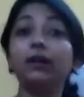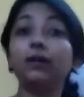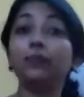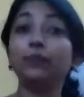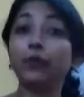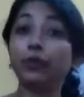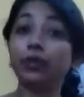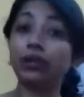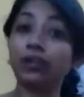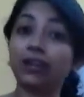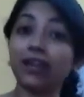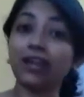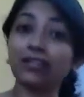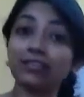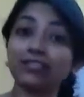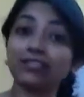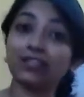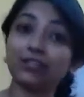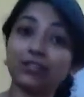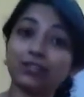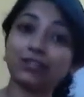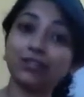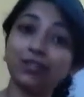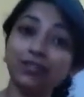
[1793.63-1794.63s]

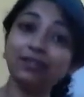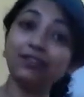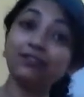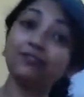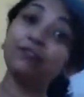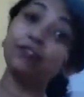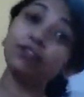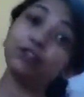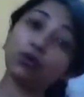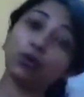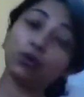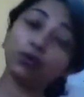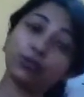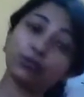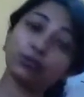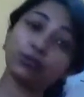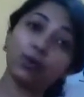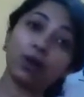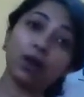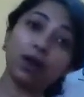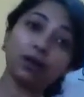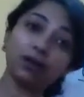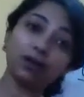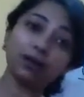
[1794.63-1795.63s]
polarization which also
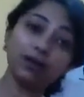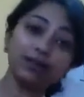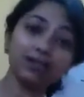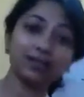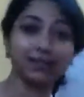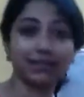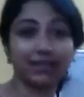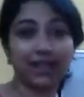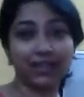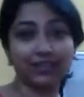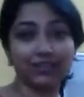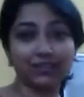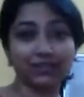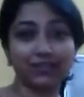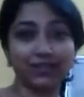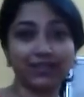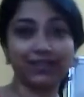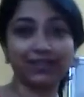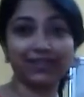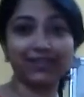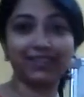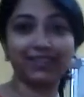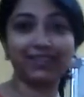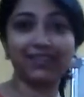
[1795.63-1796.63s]
occurs
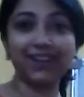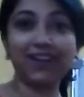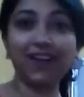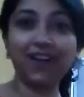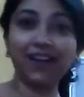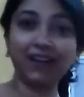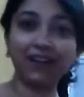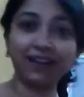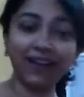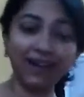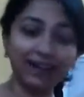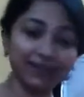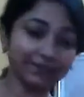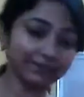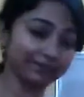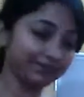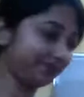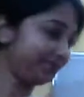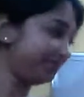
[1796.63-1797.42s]
naturally. Alright.